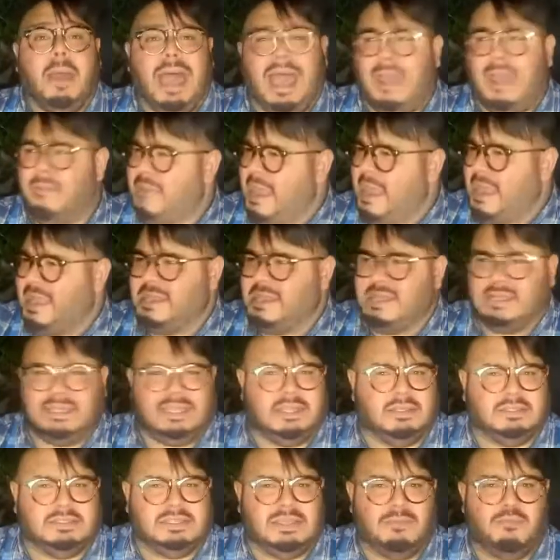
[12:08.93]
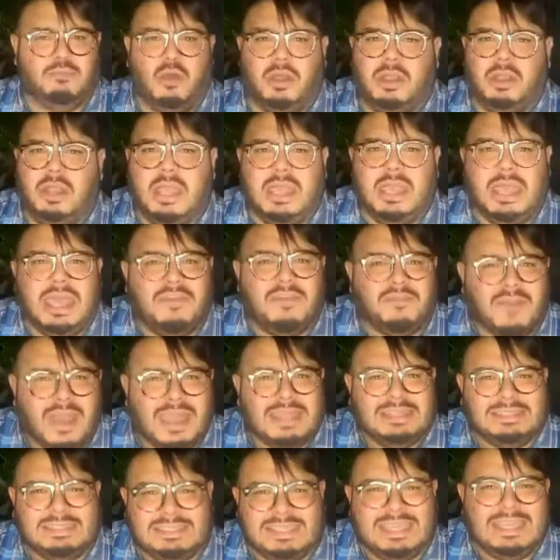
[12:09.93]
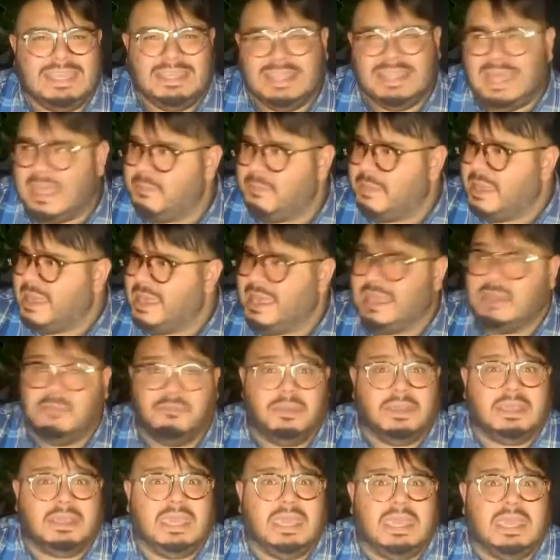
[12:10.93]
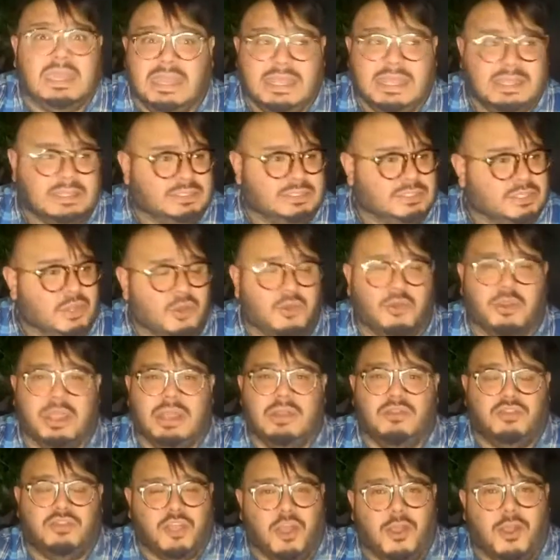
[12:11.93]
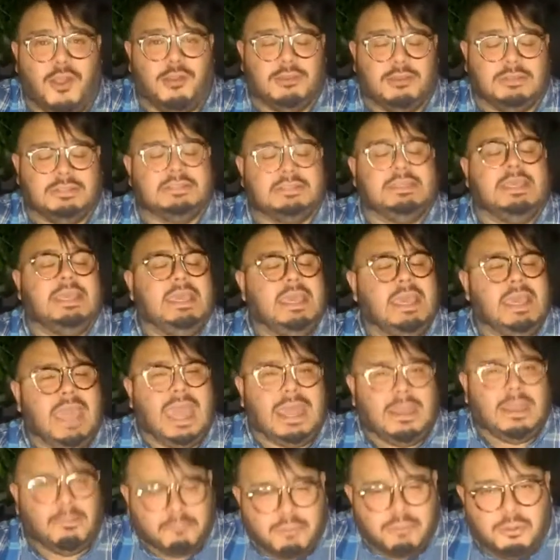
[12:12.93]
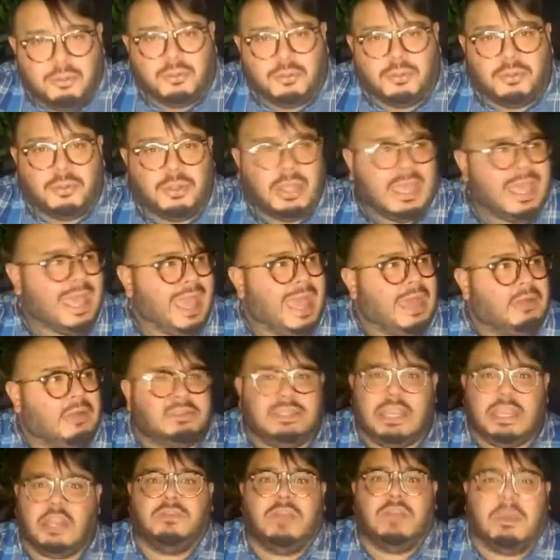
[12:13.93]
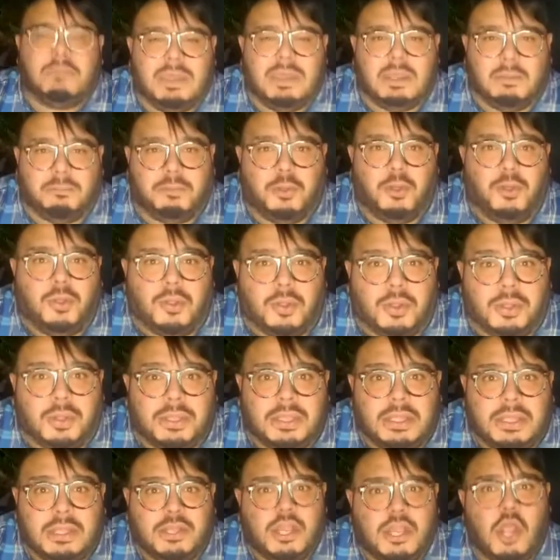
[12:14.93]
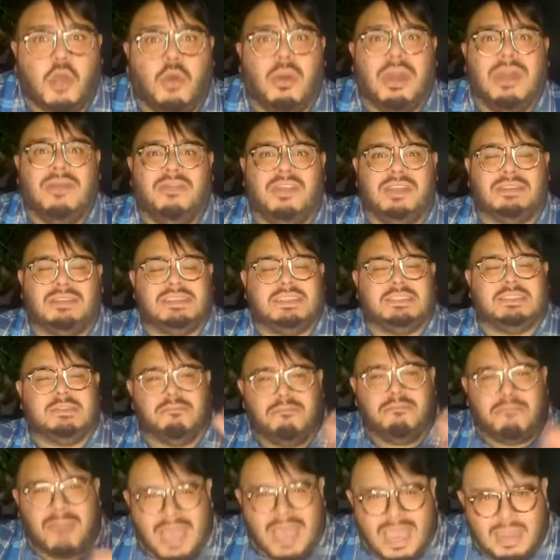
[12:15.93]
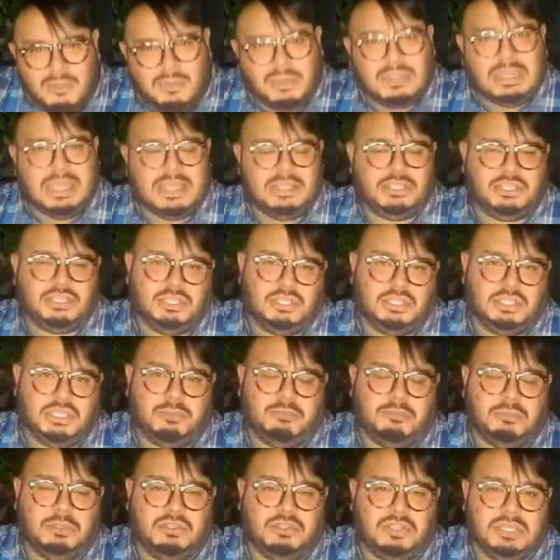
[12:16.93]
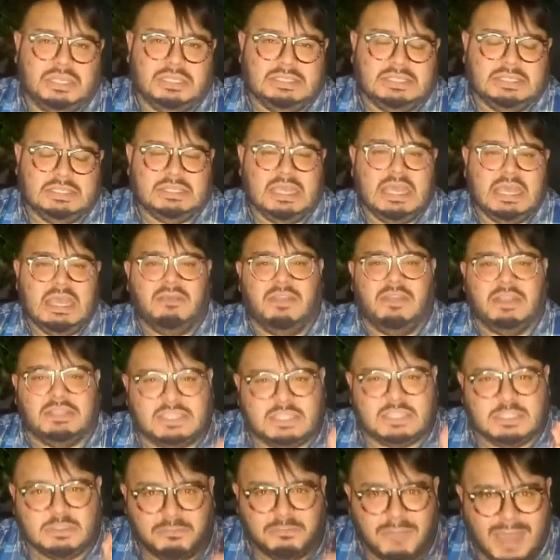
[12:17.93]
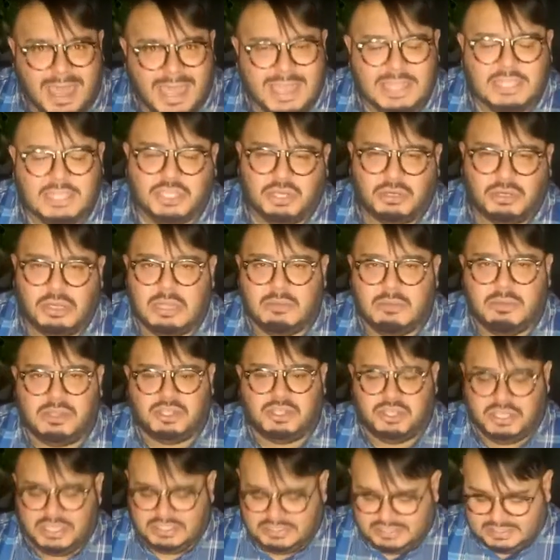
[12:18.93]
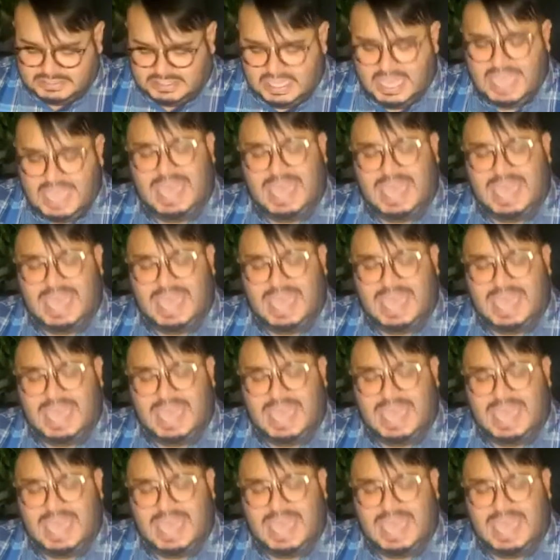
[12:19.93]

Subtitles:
I'm not going to tell someone if I see them in bikinis or in thongs at a pool, how dare they be at a pool? No, this is my relationship with Jesus. This is my journey with Jesus.